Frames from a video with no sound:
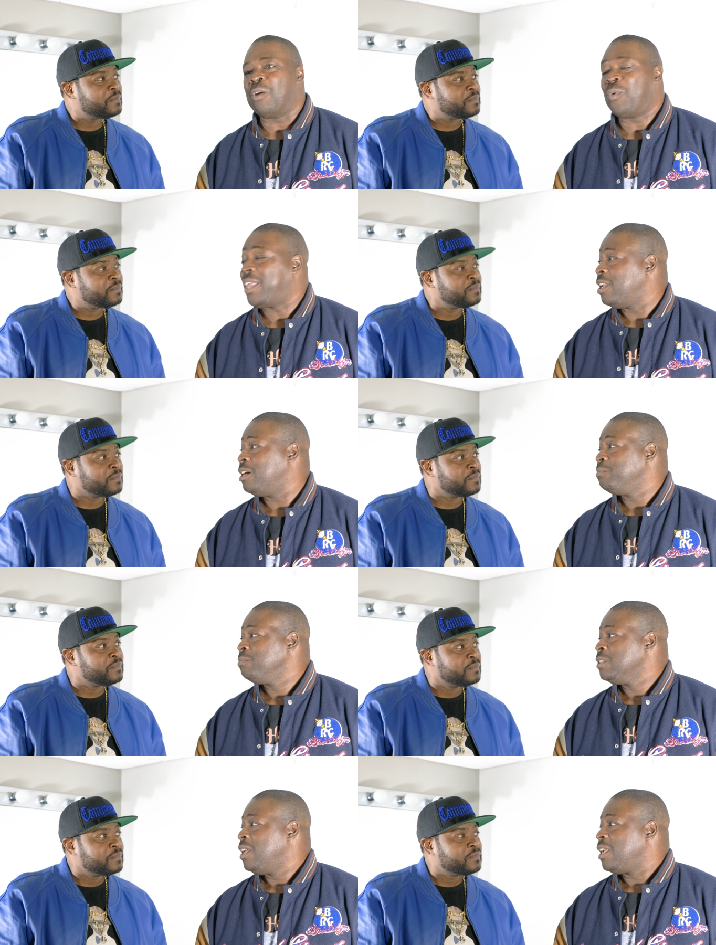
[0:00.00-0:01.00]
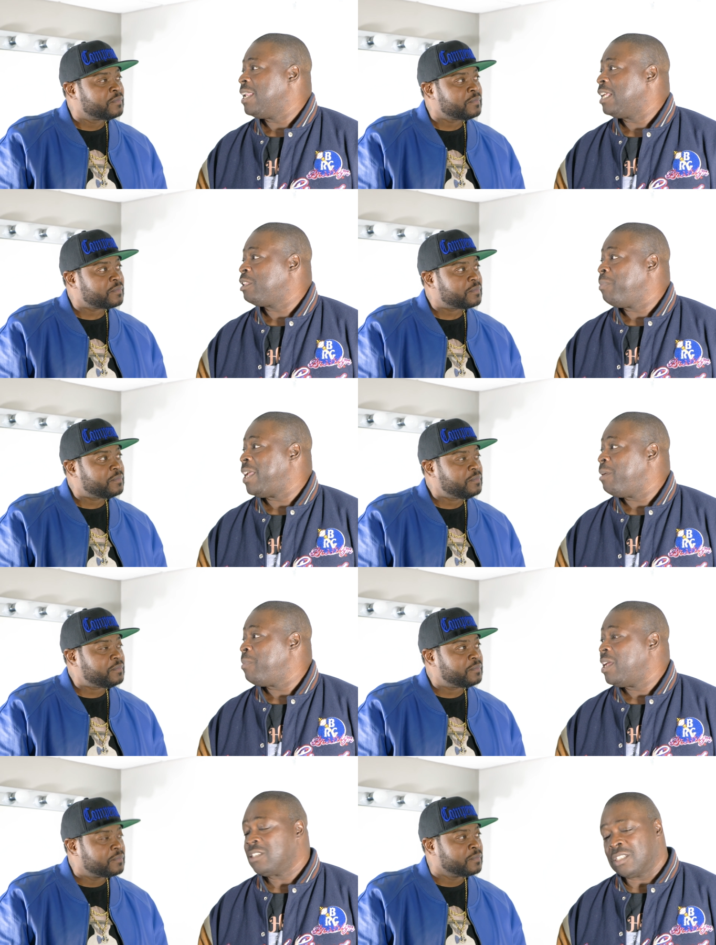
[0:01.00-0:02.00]
Speaker 1: man, waking up, getting out the bed,
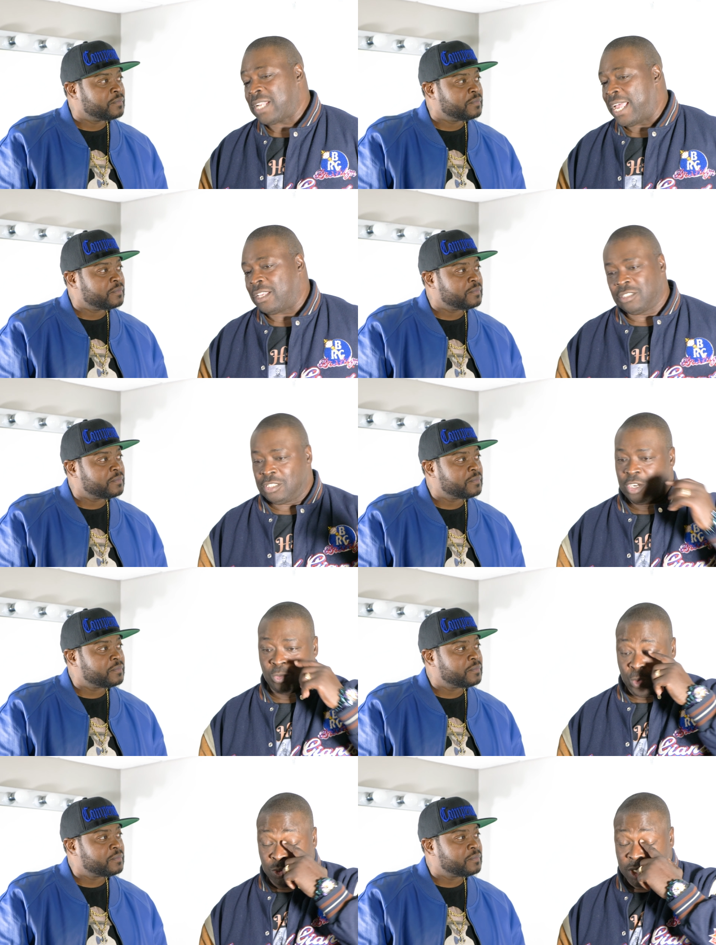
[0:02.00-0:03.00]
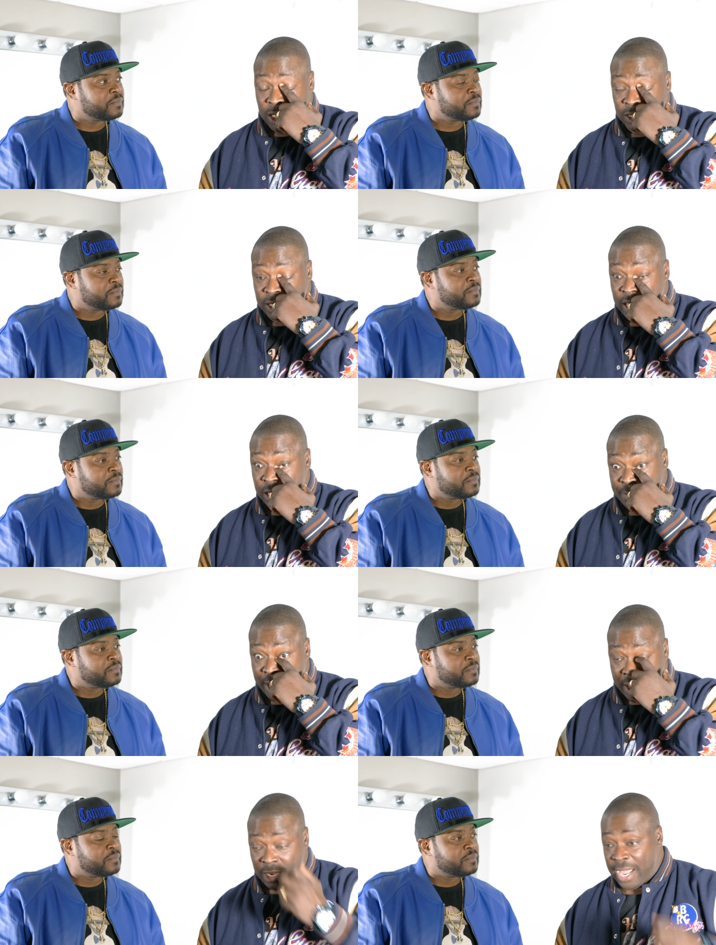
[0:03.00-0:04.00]
man. It's just like you know, a routine thing,
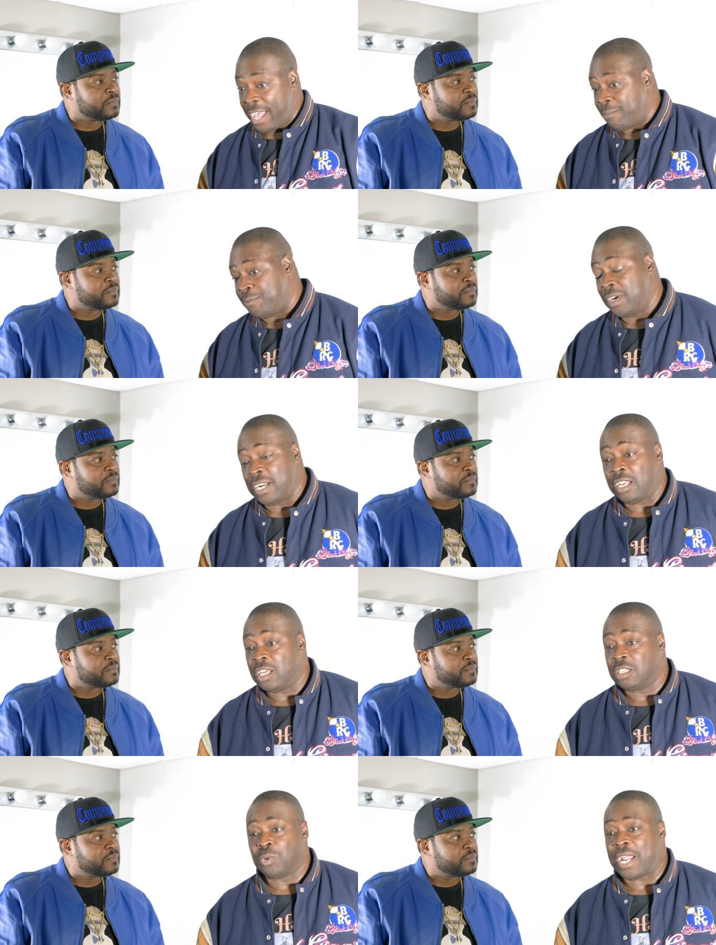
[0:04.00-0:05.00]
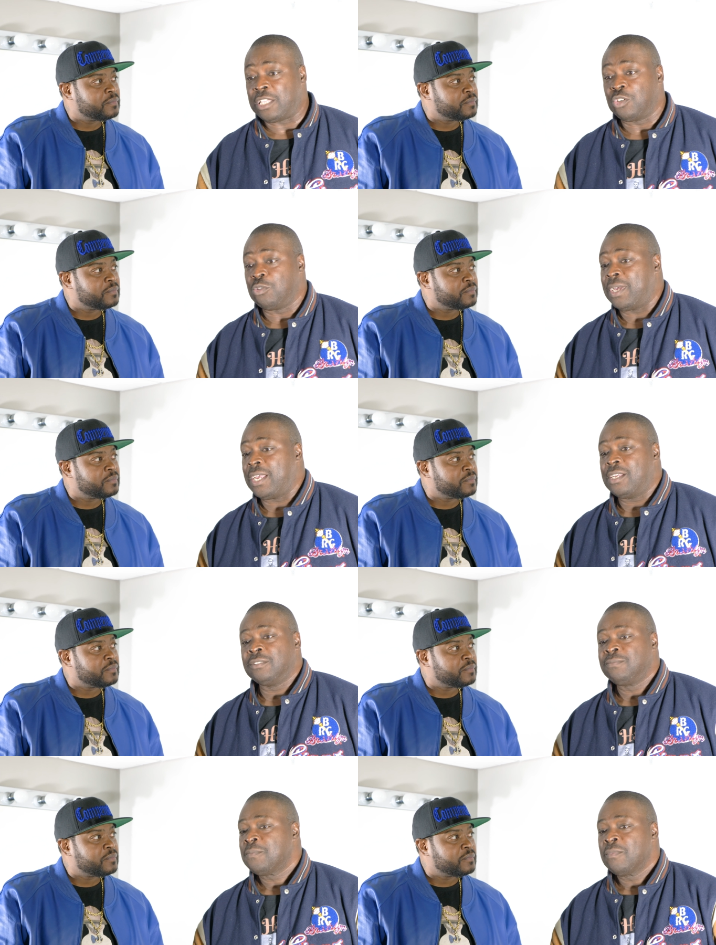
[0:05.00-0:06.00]
man. And I have fun. I love what I do,
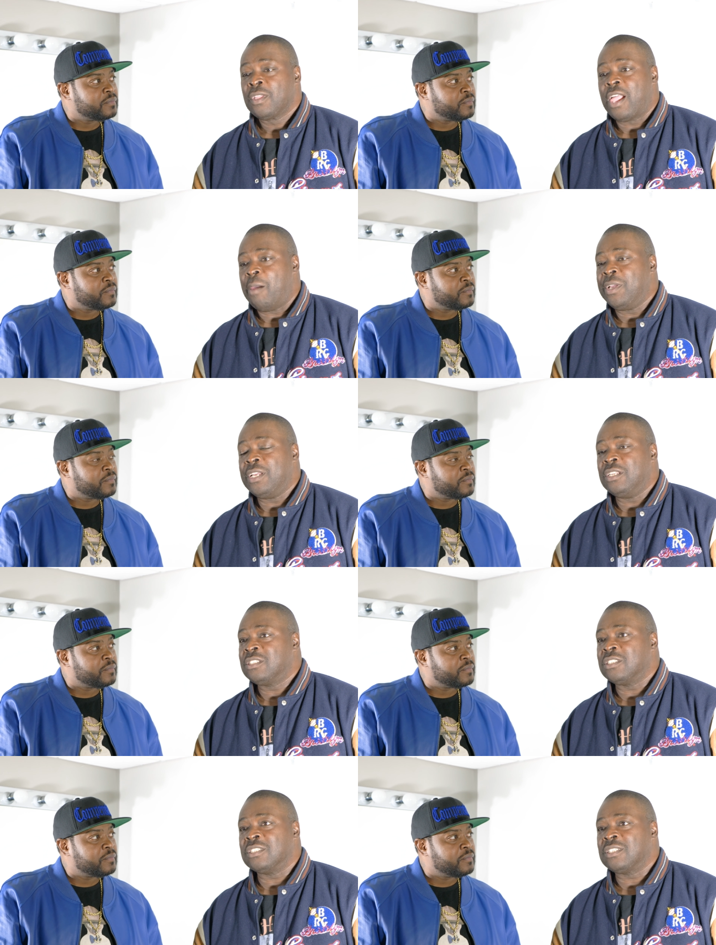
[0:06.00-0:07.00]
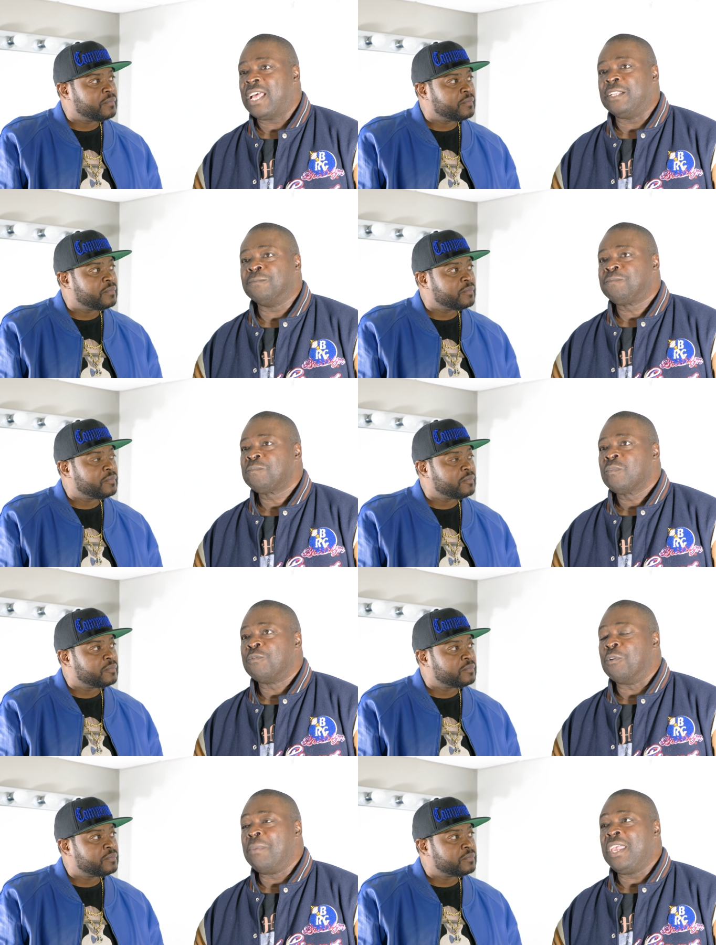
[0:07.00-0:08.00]
man. I mean, it's just like
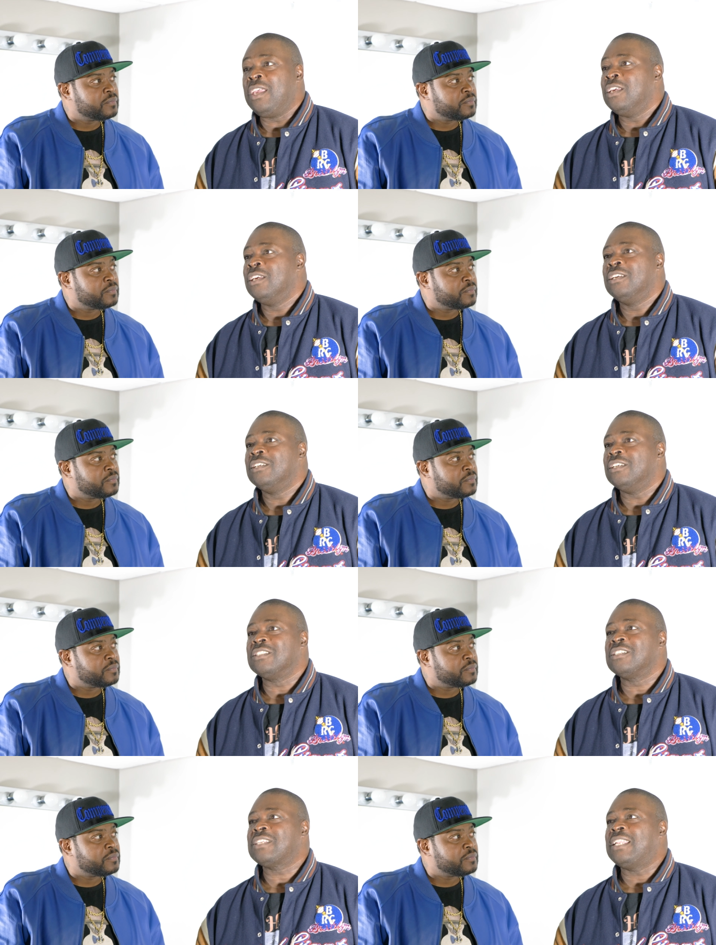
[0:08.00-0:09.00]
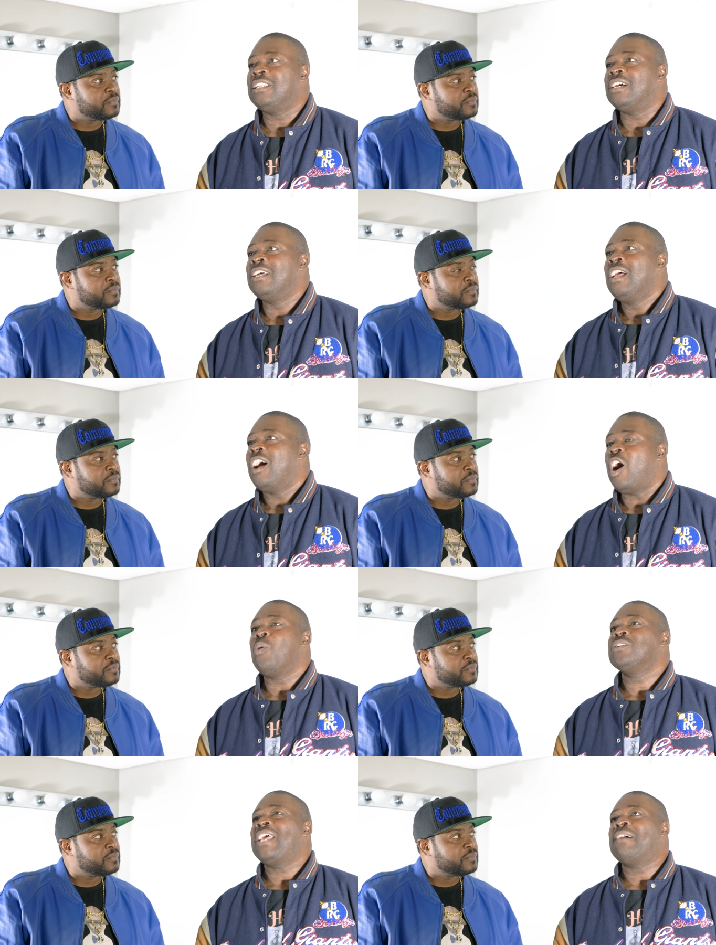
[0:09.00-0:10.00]
for me, it's just I look. I
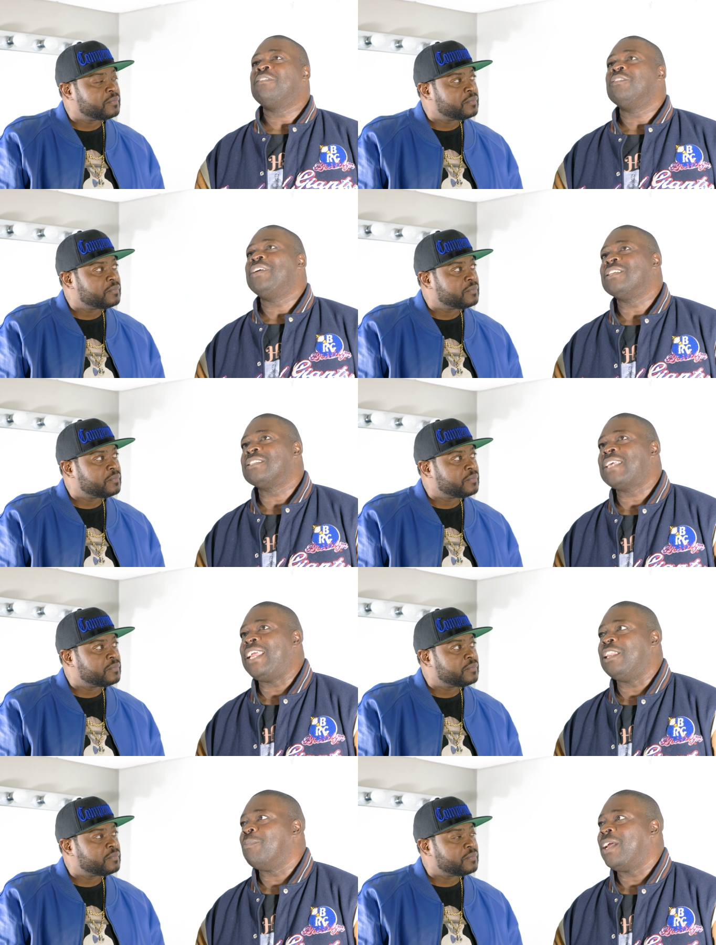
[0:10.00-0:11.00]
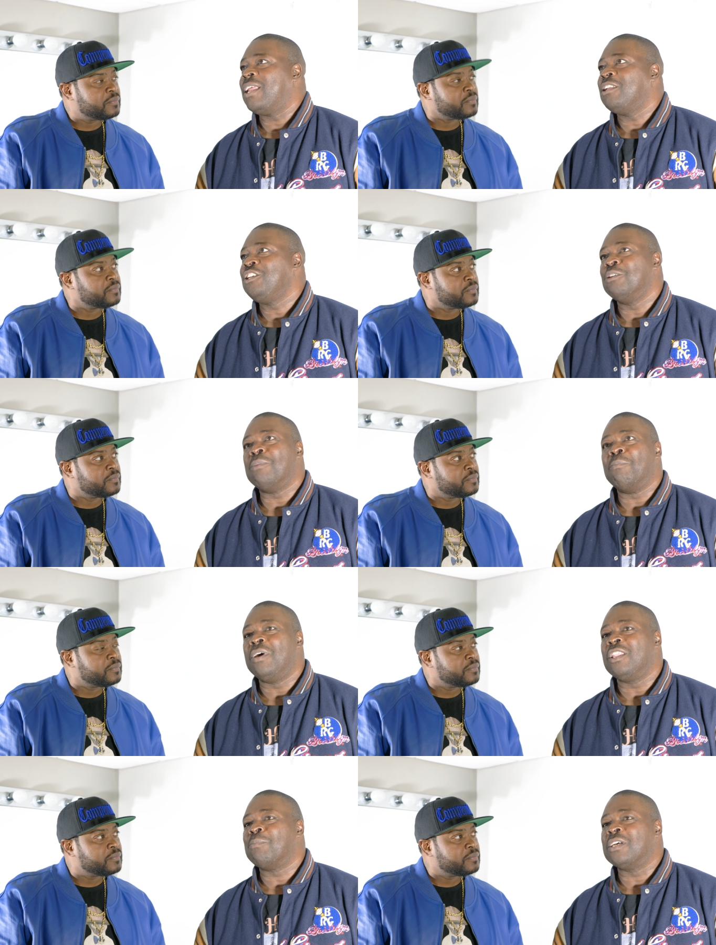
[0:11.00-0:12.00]
always have loved entertaining, man. I, you know, my
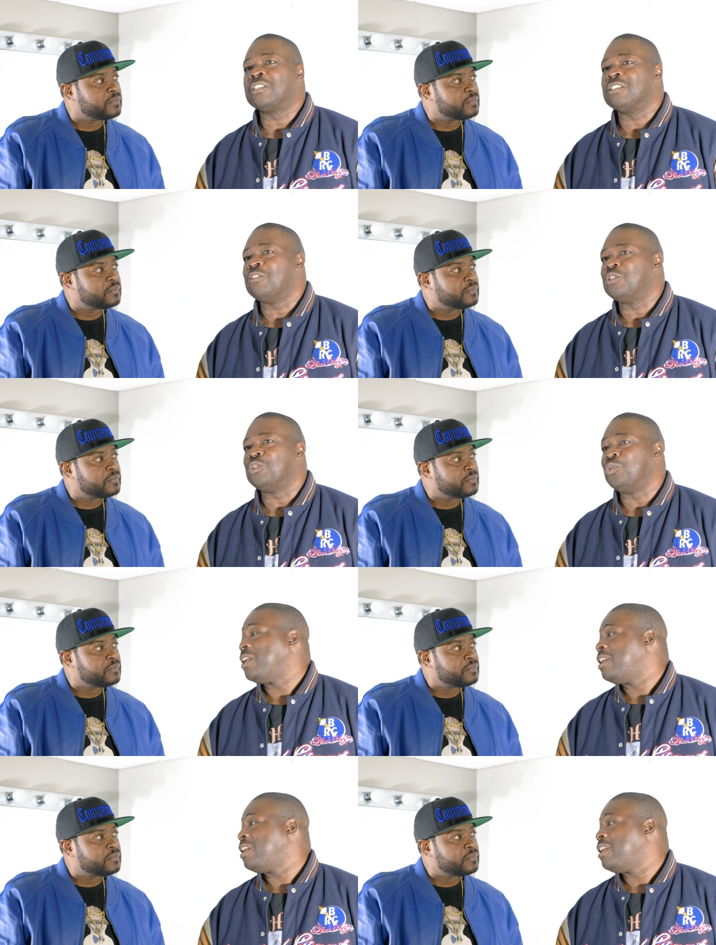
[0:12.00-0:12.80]
mother, my sister used to do